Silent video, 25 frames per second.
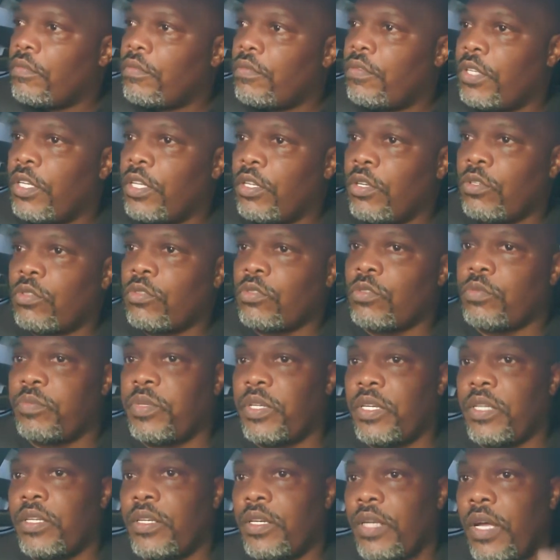vehicles
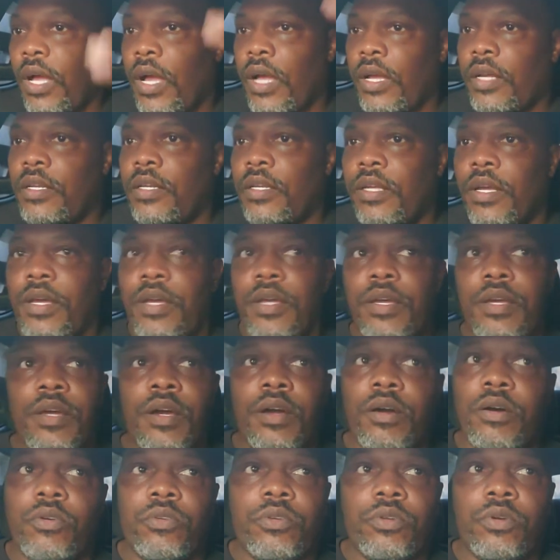being high in the air.
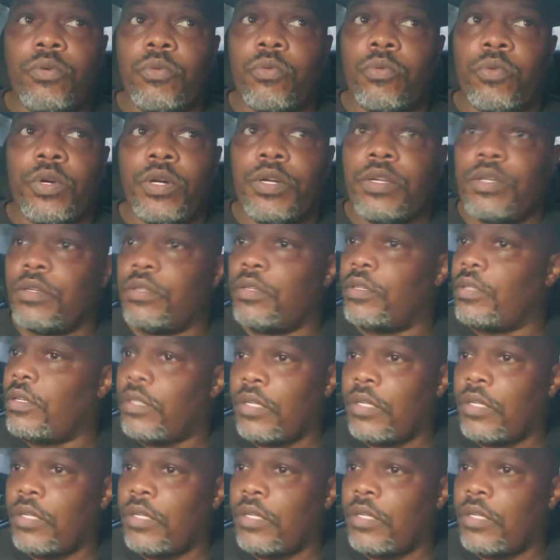I don't know what.